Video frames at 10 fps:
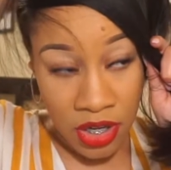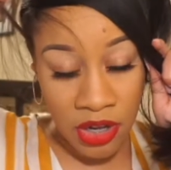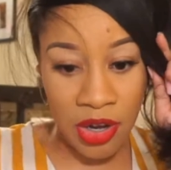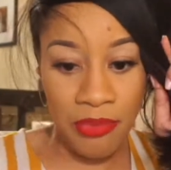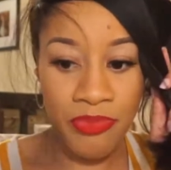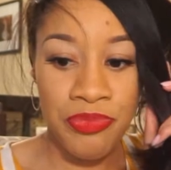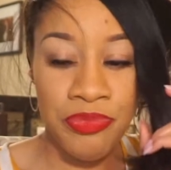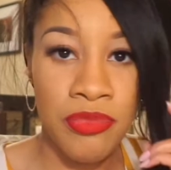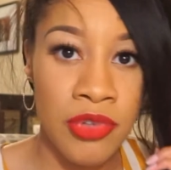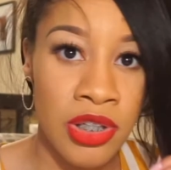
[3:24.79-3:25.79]
Okay,
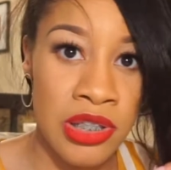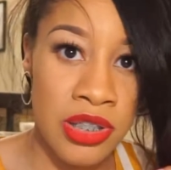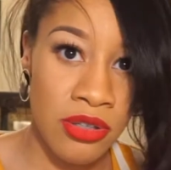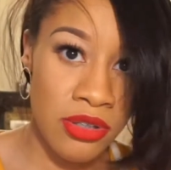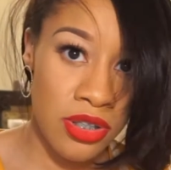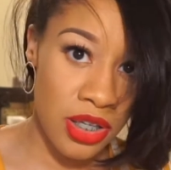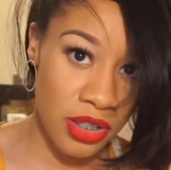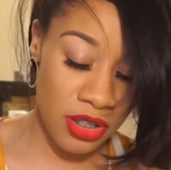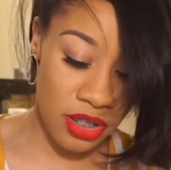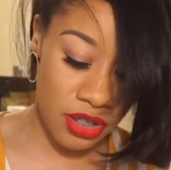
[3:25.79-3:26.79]
let's see who's
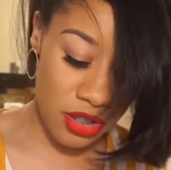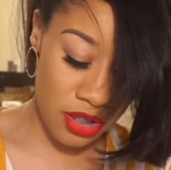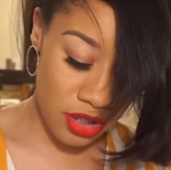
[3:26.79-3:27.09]
texting us.